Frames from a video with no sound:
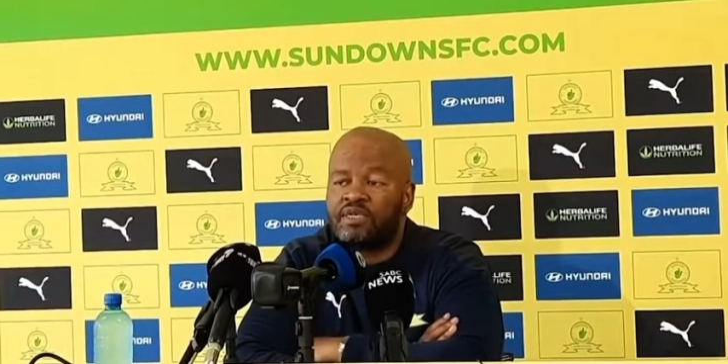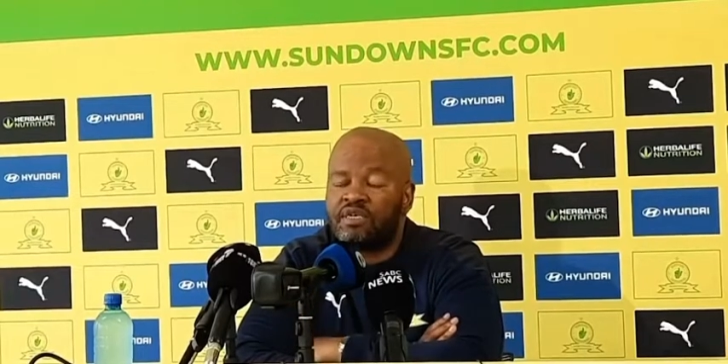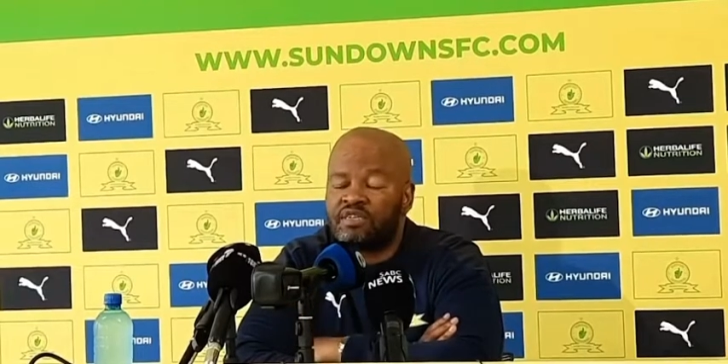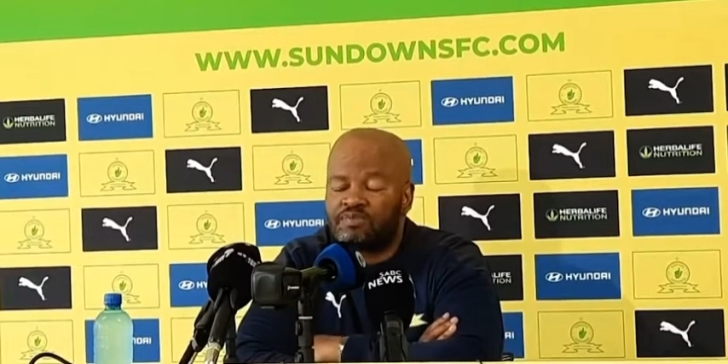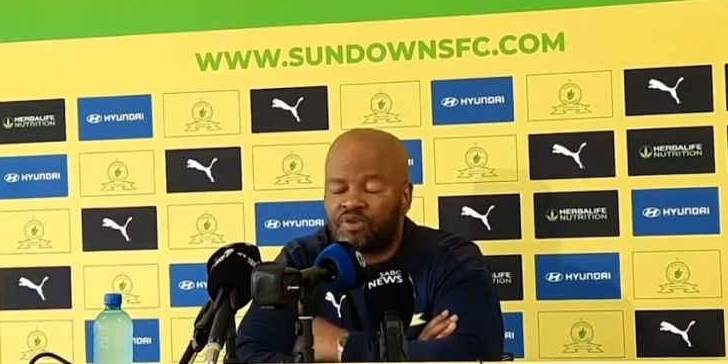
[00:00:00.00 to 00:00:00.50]

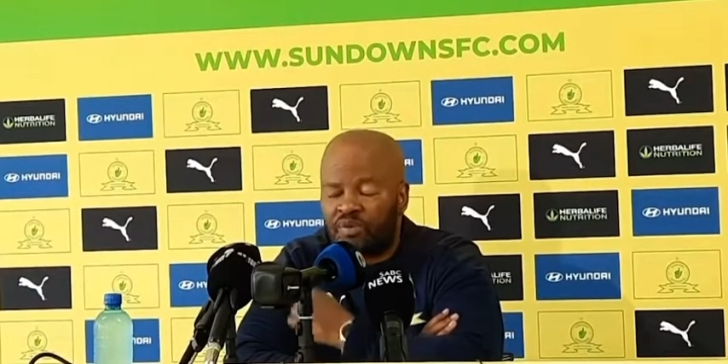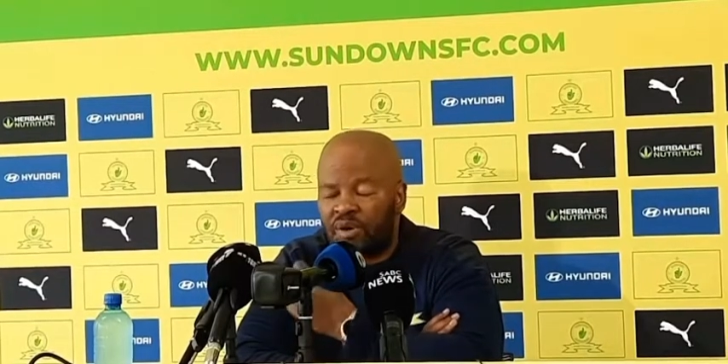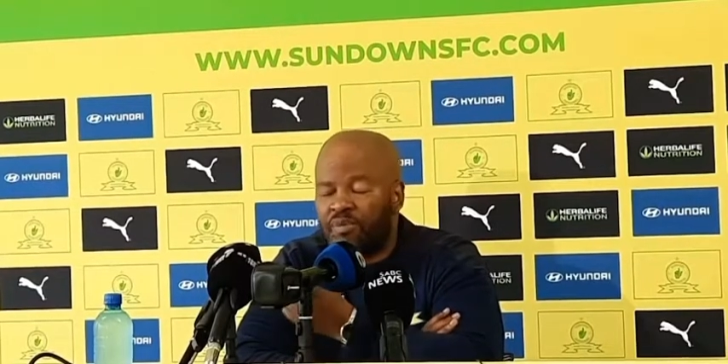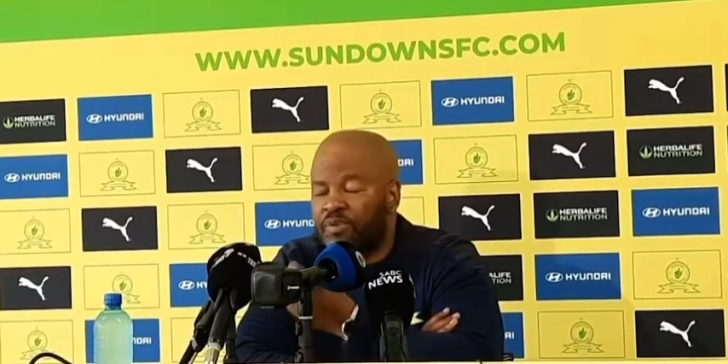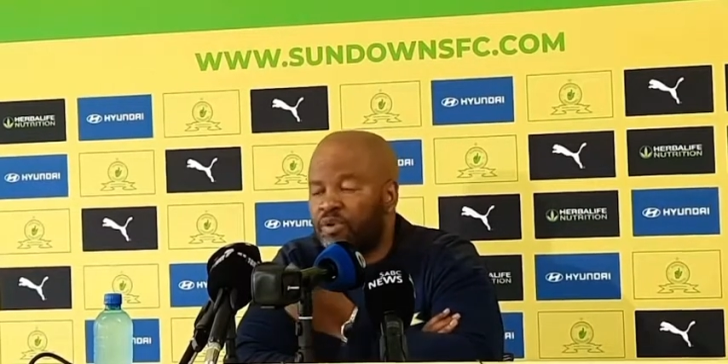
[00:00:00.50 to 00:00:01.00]
it is
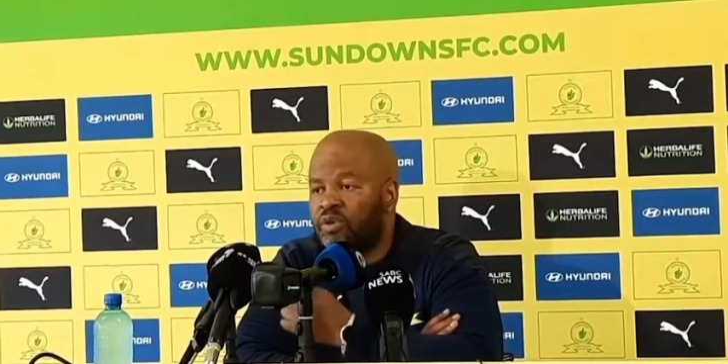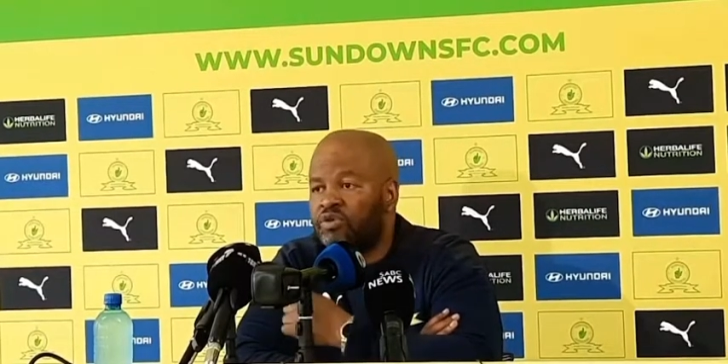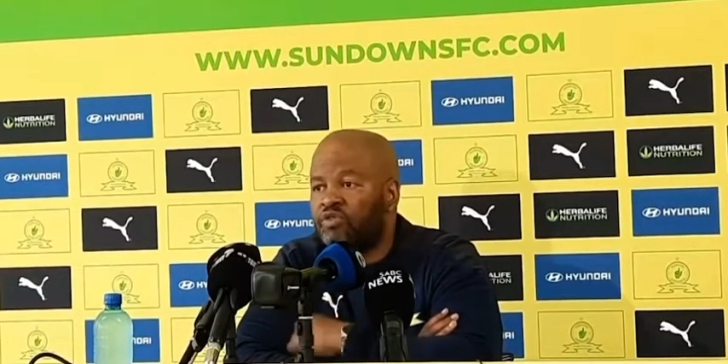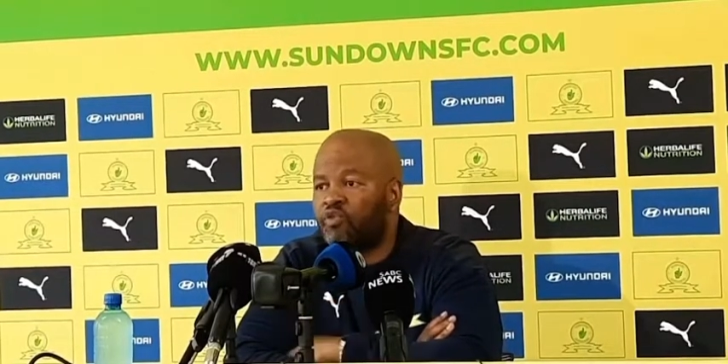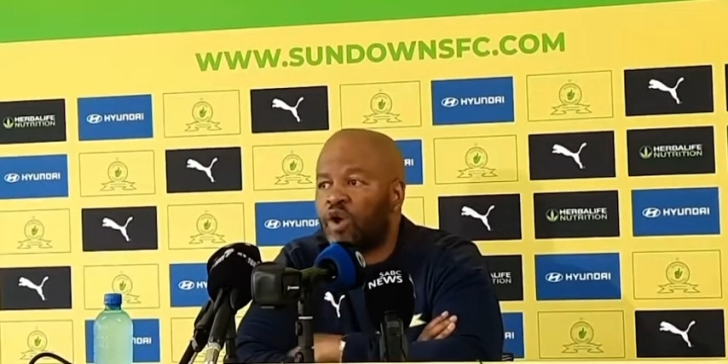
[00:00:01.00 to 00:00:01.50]
probably
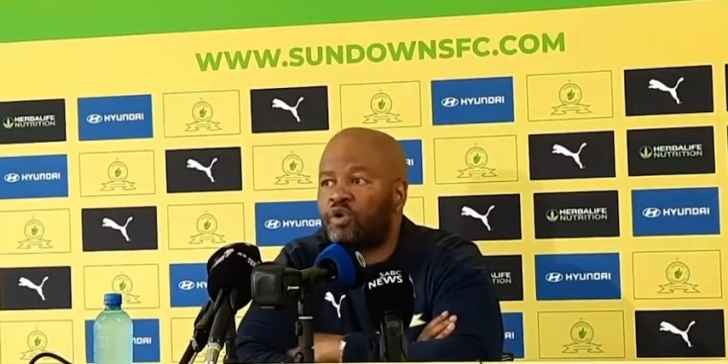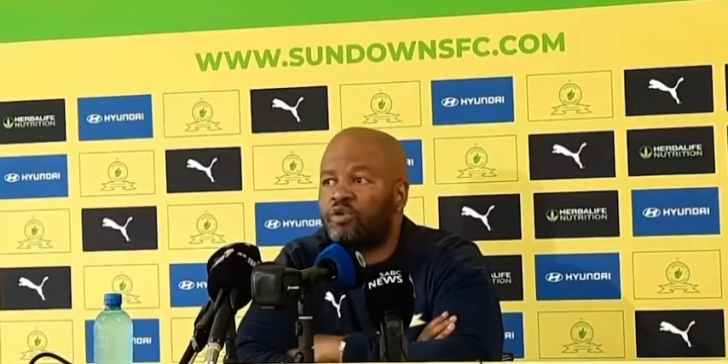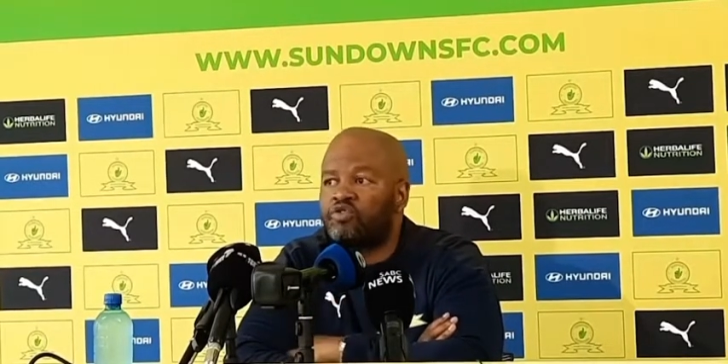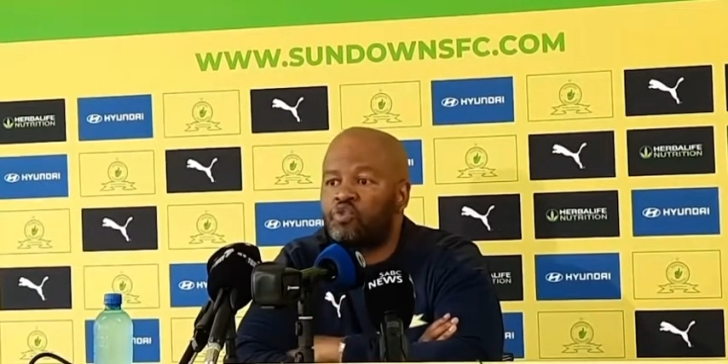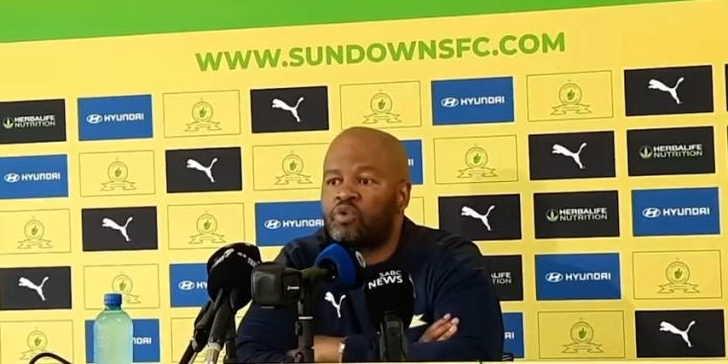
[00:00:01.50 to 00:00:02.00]
because of
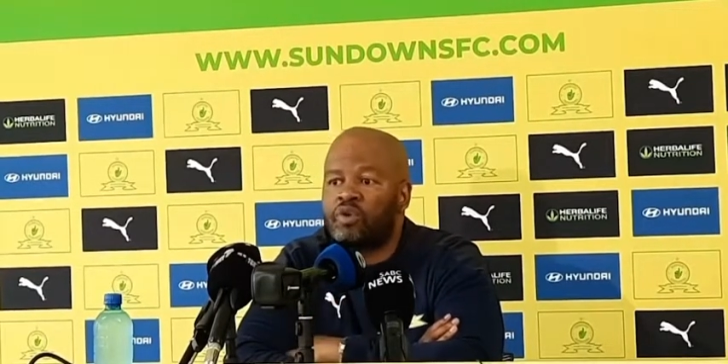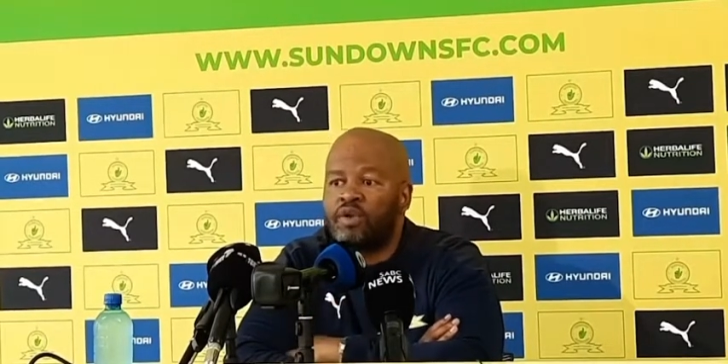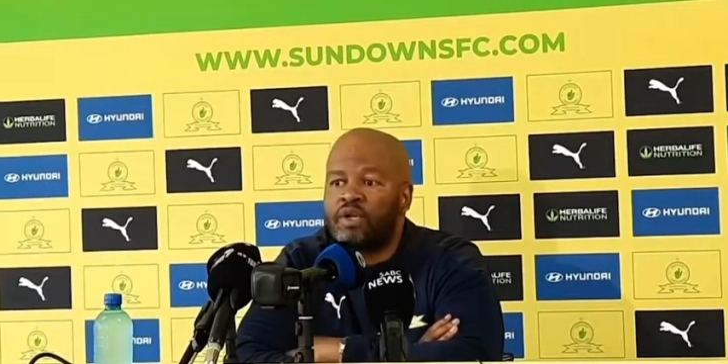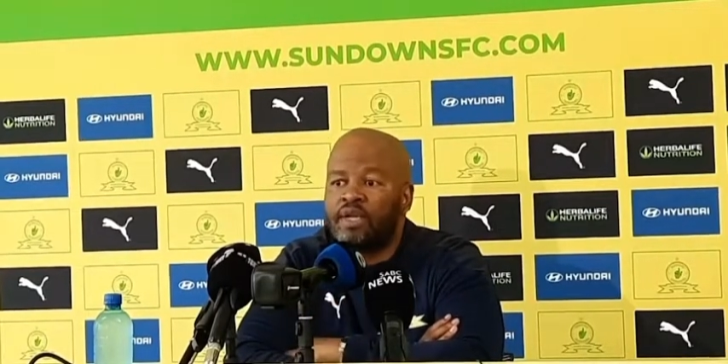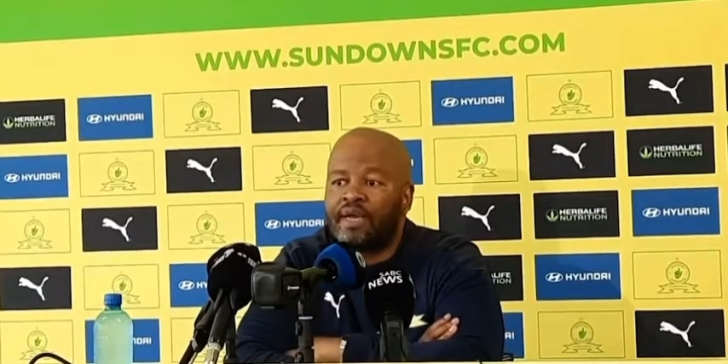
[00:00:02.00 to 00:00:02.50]
one or two
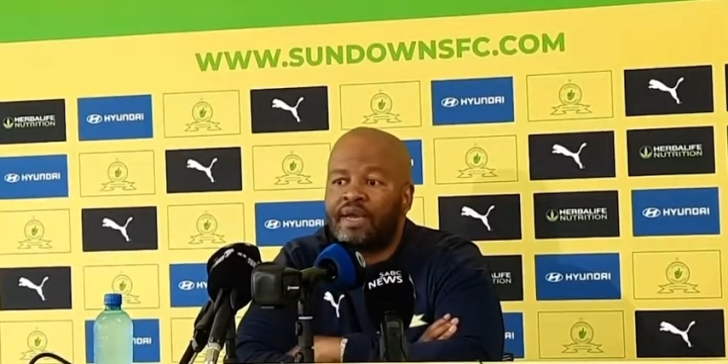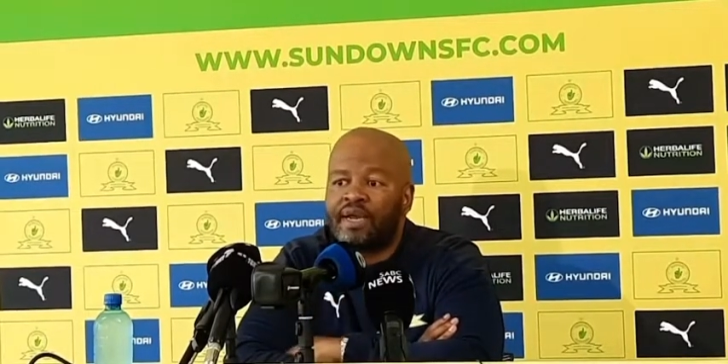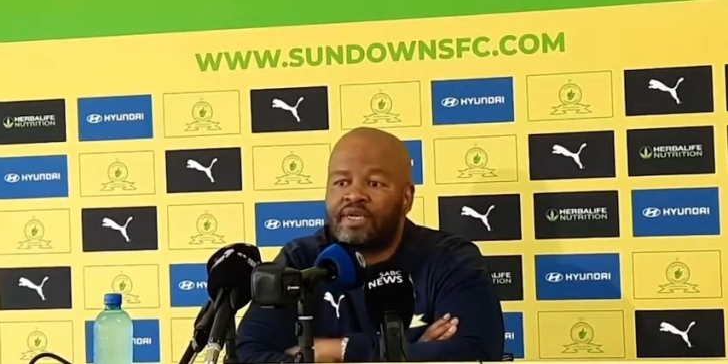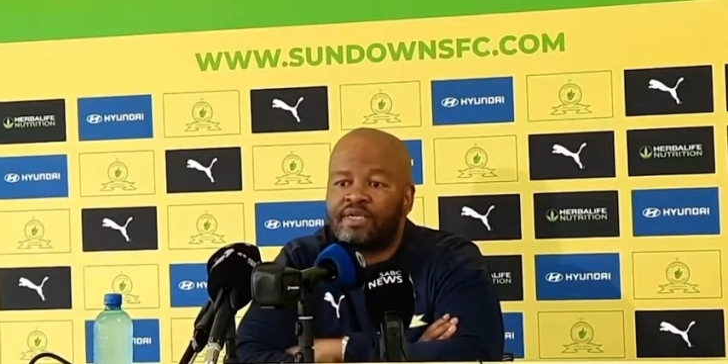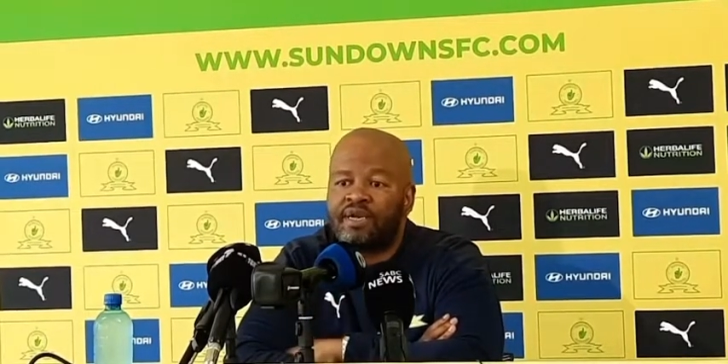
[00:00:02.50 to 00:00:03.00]

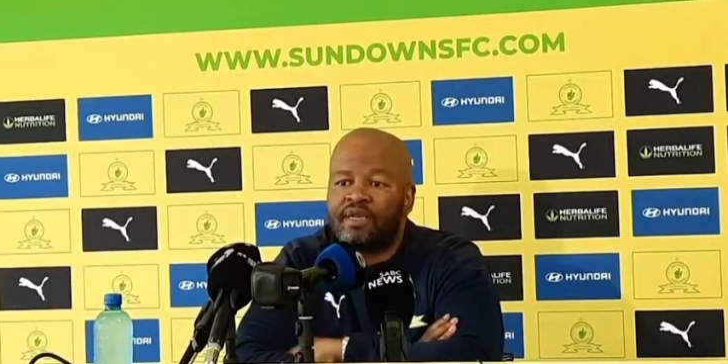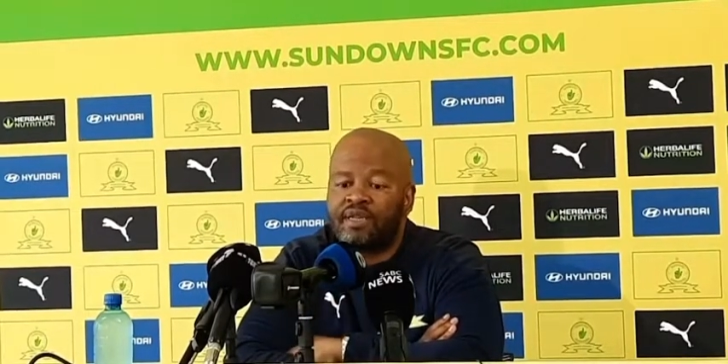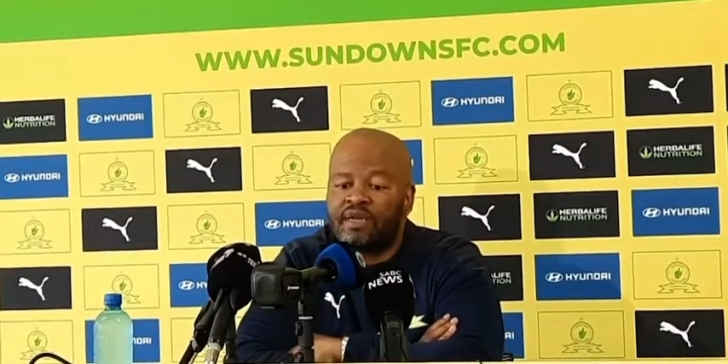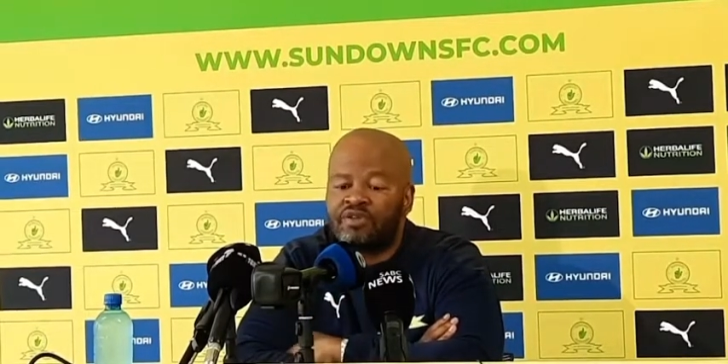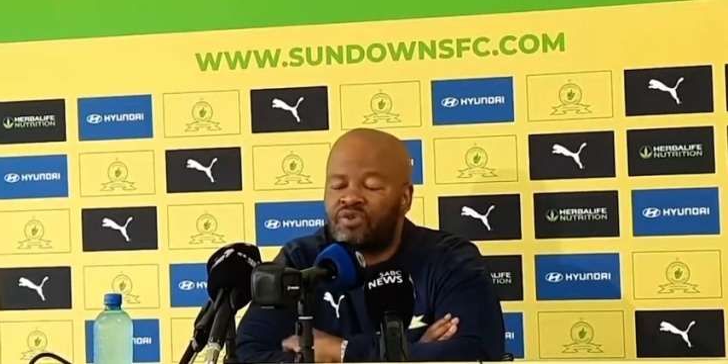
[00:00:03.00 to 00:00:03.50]
errors here and there.